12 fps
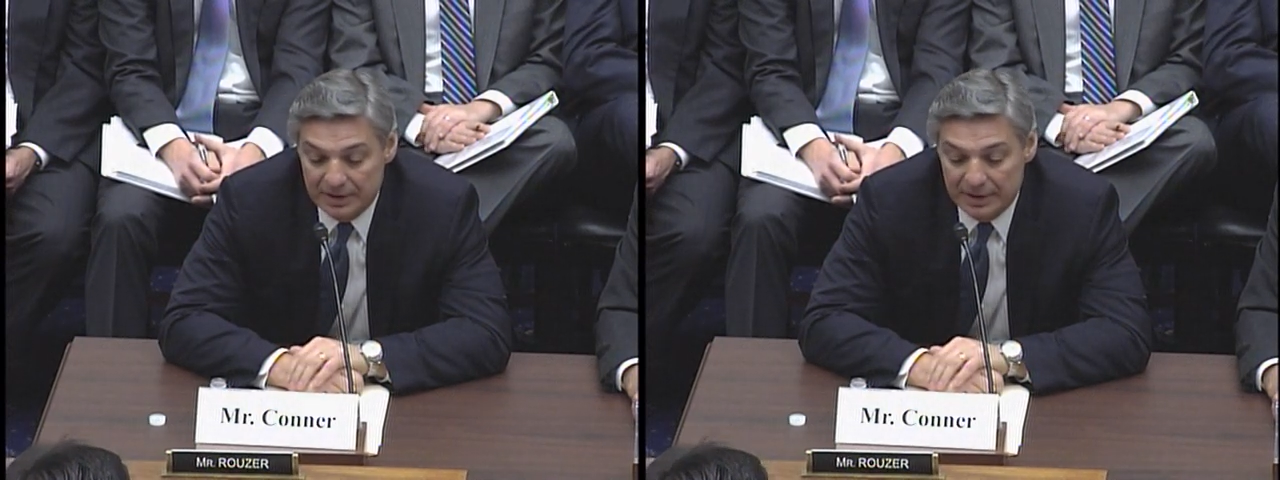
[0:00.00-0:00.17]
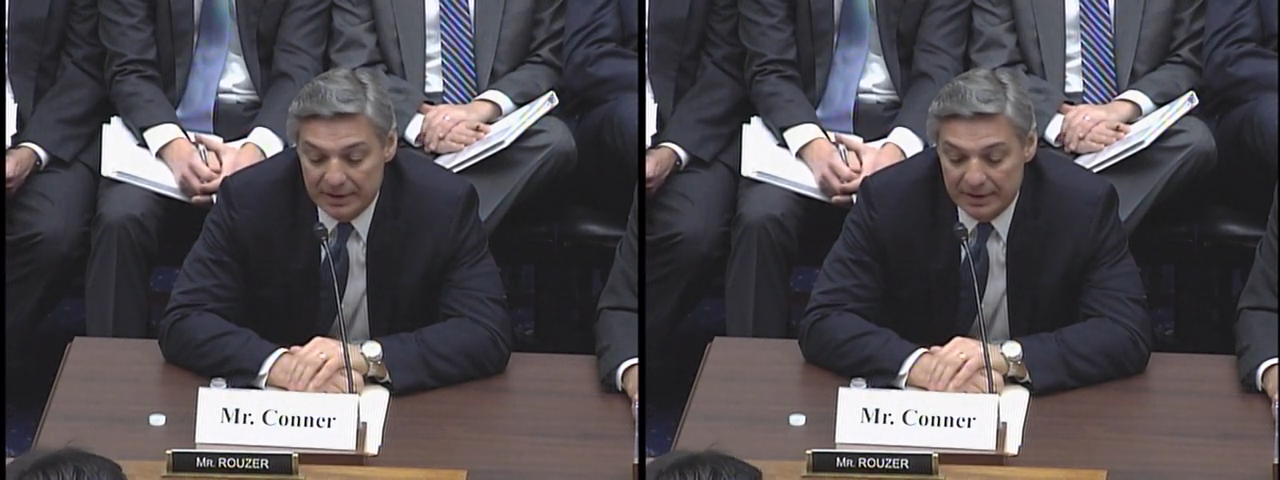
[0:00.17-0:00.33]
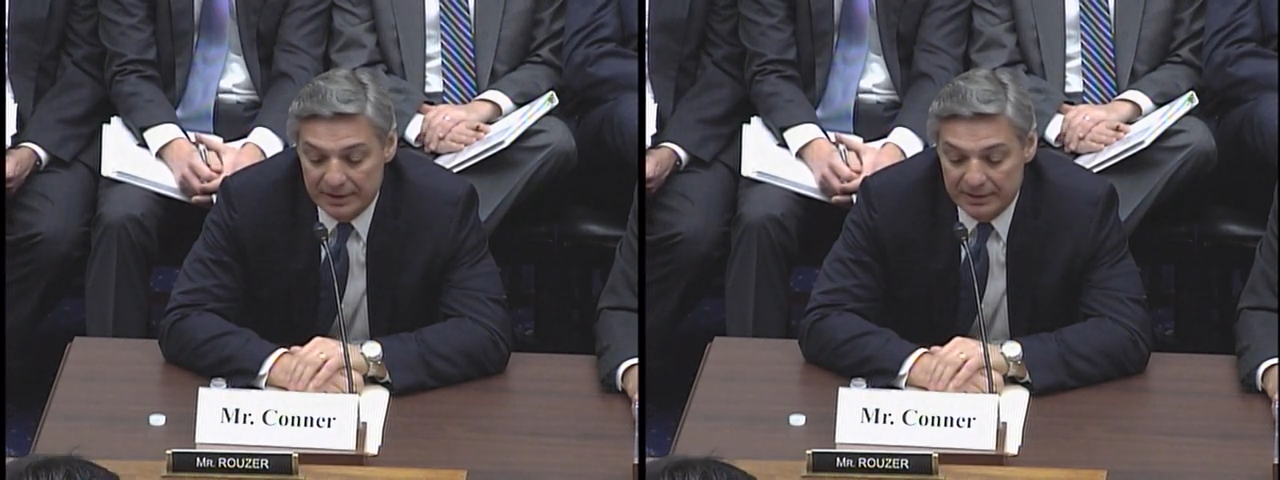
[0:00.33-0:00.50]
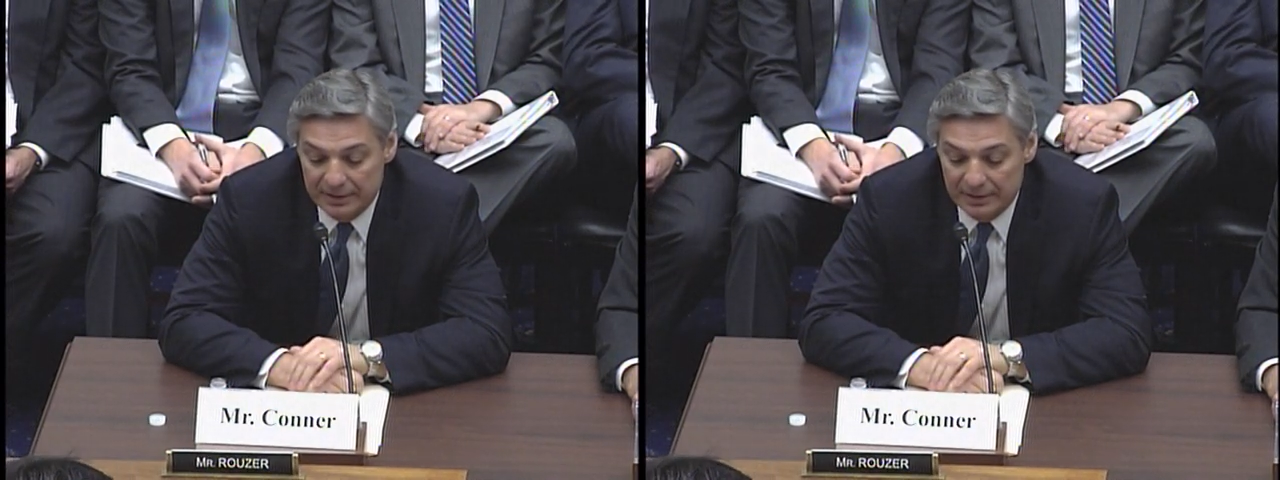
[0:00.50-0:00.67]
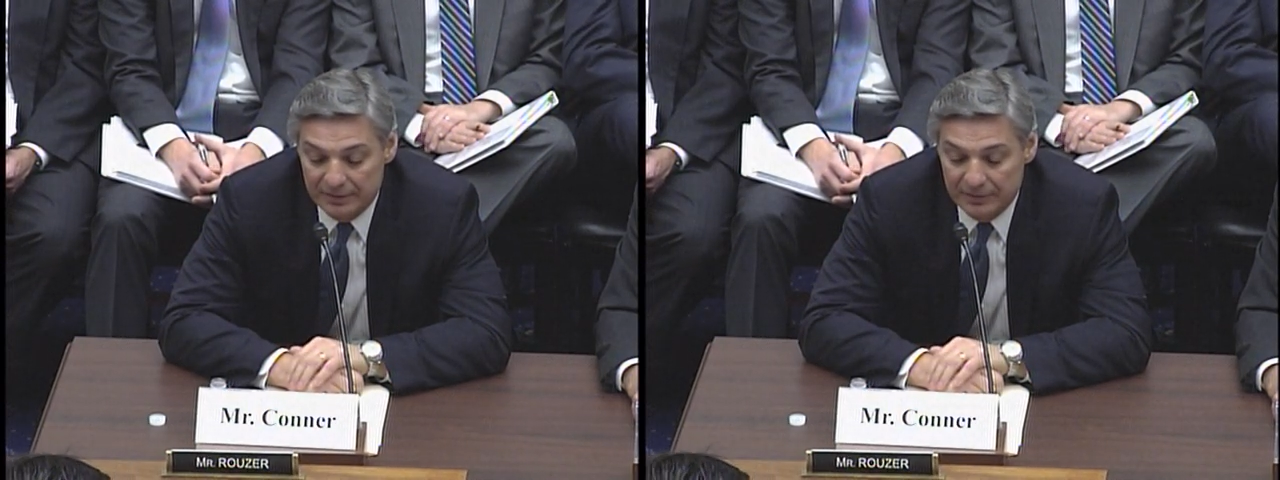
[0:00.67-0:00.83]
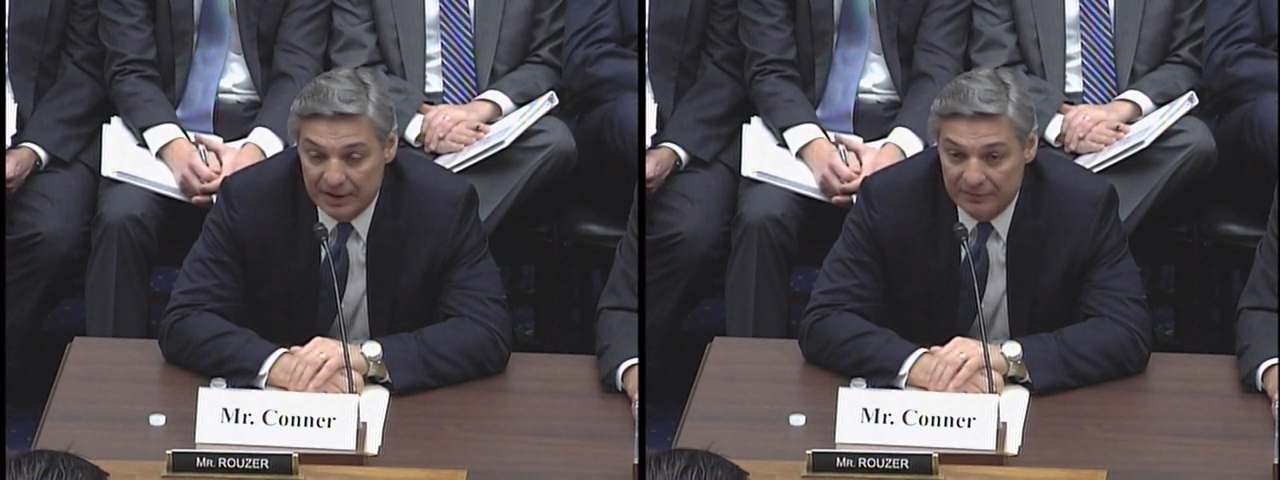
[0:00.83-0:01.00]
and
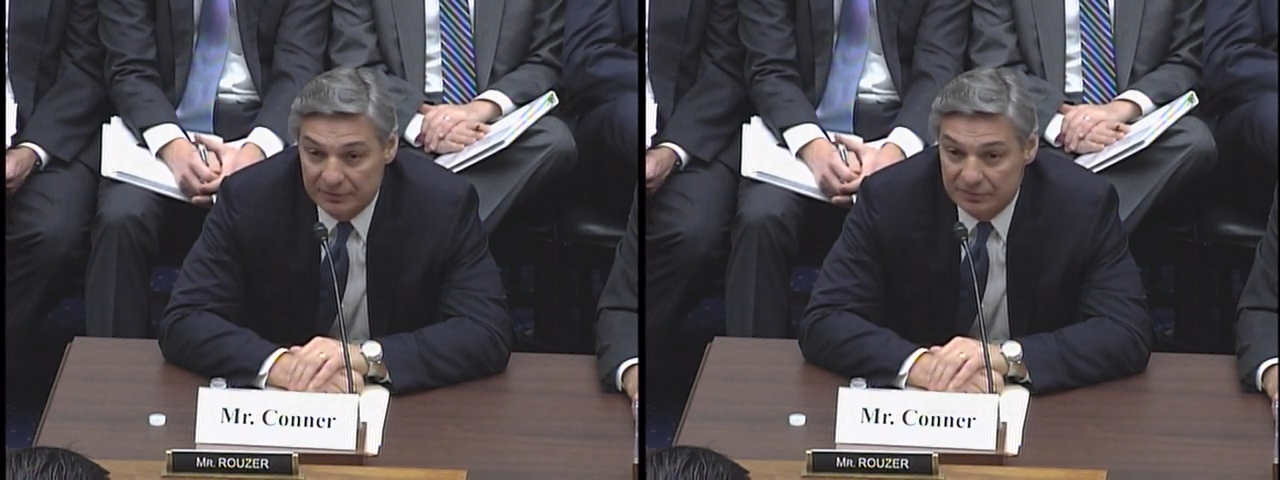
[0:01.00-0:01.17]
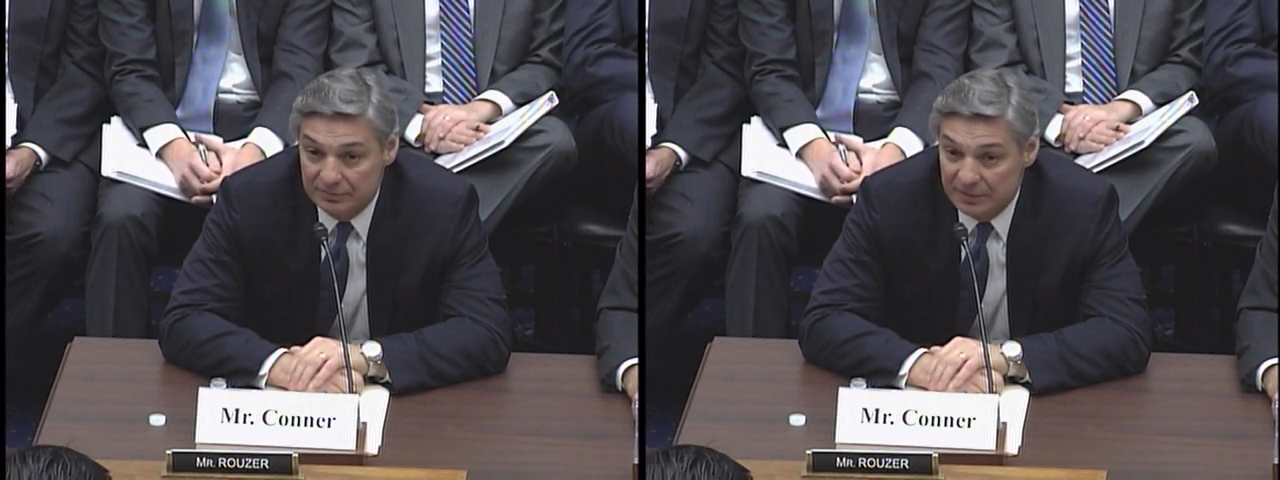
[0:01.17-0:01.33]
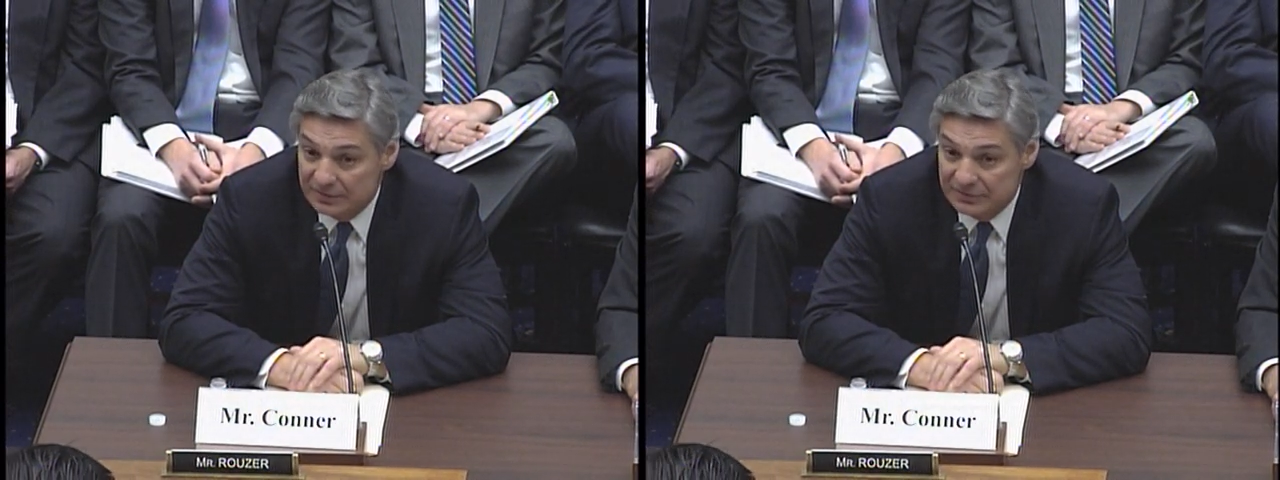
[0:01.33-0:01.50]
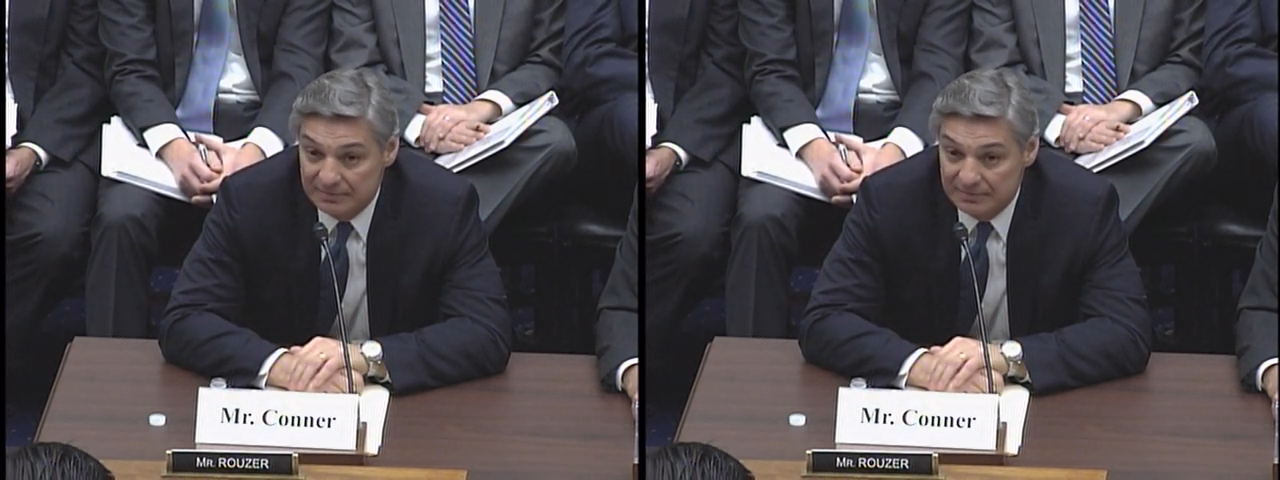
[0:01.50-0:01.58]
uh, we have a tremendous